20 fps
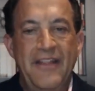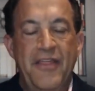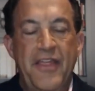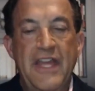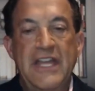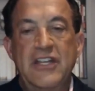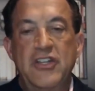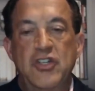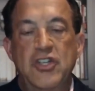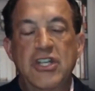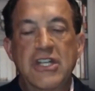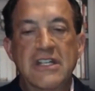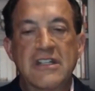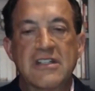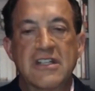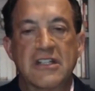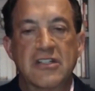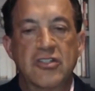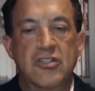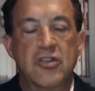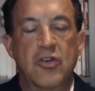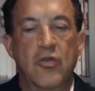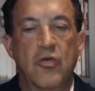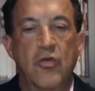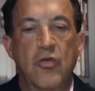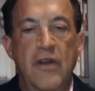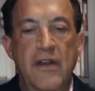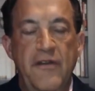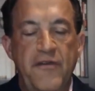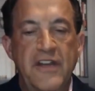thinks she's a
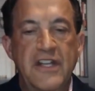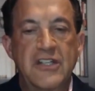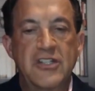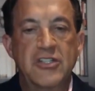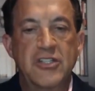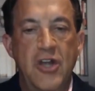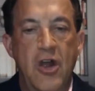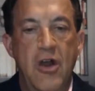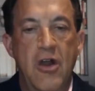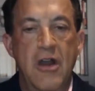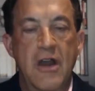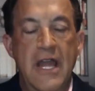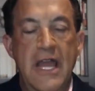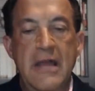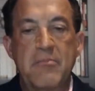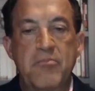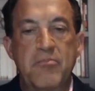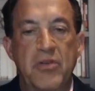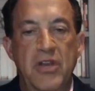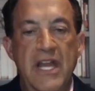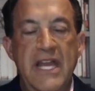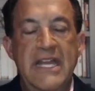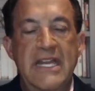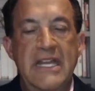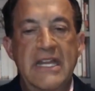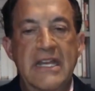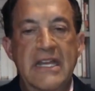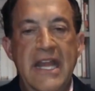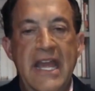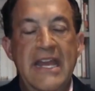terrific star and
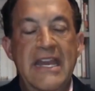played it.